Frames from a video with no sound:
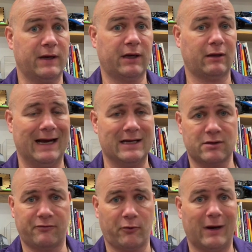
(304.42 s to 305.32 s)
in
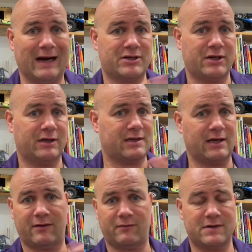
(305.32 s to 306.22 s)
class. So if we're watching,
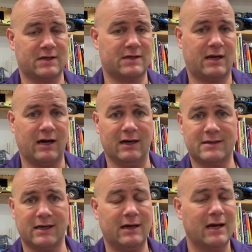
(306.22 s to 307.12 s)
say 360
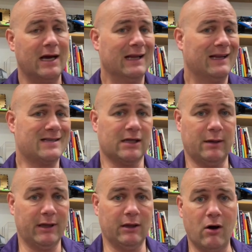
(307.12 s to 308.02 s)
content that's a
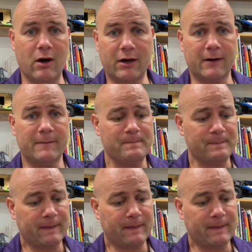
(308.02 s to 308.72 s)
little bit longer